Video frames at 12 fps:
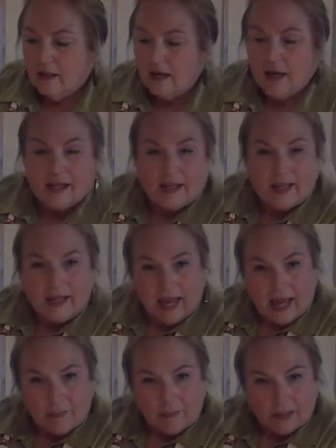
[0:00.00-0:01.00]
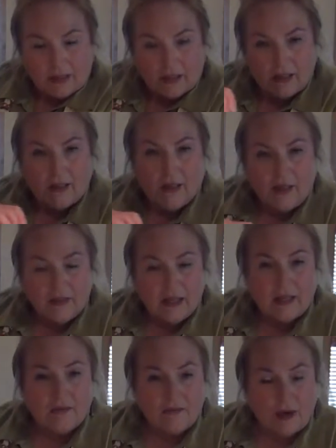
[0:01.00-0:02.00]
I can cap it, and
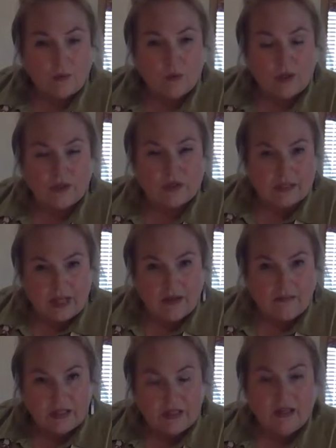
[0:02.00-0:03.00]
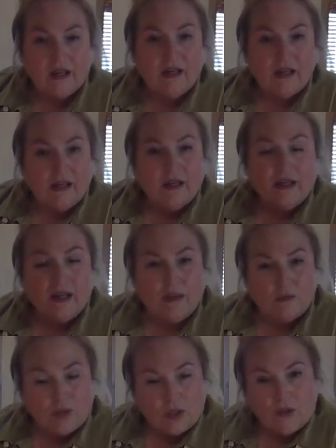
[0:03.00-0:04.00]
then if I'm going to save it,
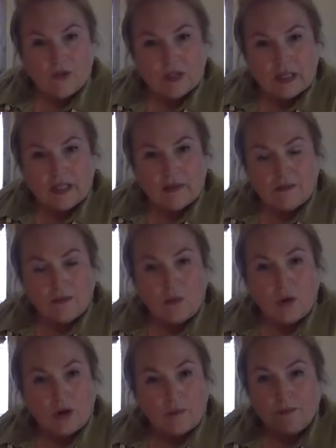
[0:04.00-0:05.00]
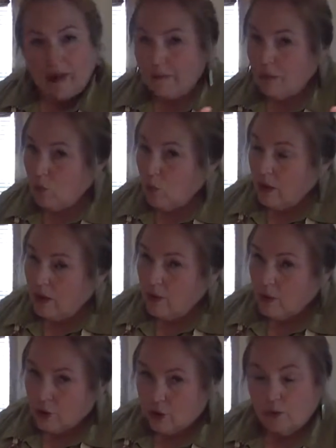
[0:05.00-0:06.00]
and reuse it for maybe 1
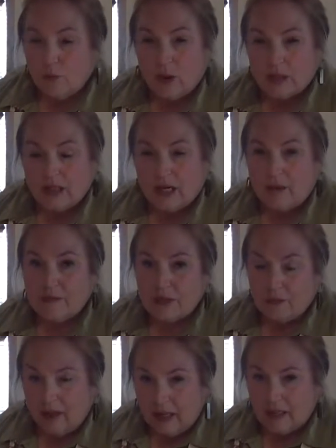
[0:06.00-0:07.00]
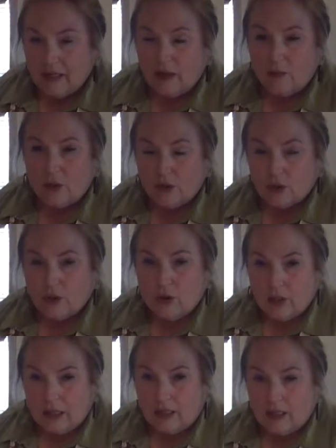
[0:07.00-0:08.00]
or 2 more times depending on what you're
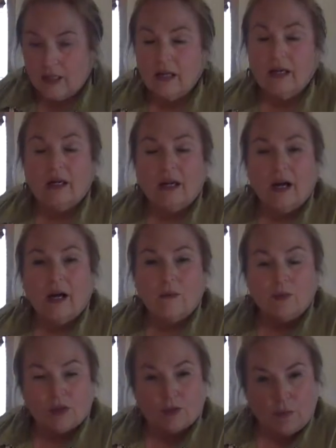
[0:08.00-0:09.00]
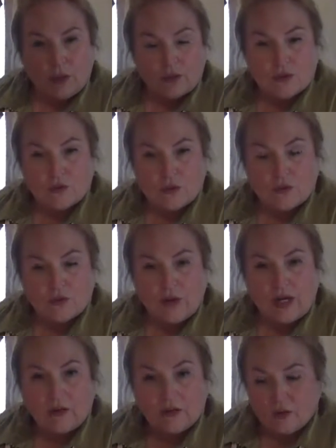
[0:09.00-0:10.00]
cooking, I would put it through a
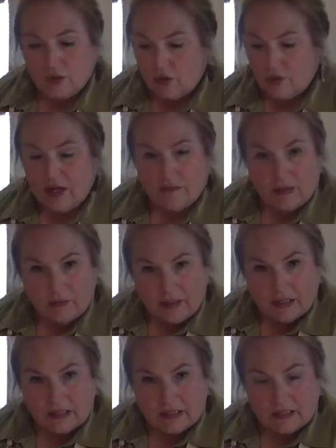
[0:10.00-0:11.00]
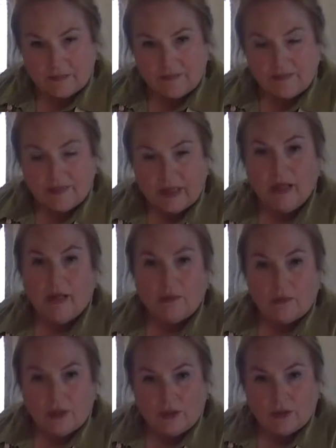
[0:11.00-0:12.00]
strainer so you don't have any bits.
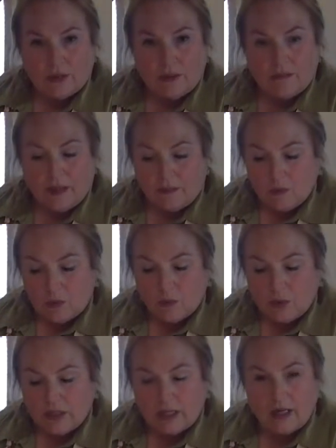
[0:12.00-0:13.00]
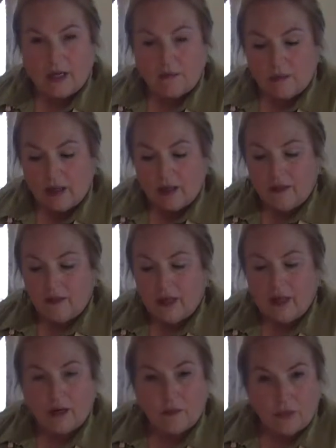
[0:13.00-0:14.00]
Reuse it maybe 1 more time, and
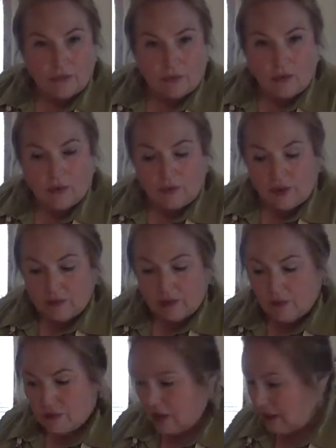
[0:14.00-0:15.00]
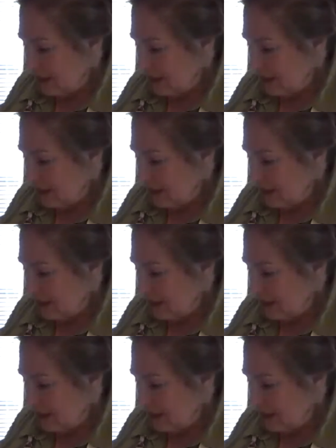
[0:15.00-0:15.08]
then I would throw it away when I was all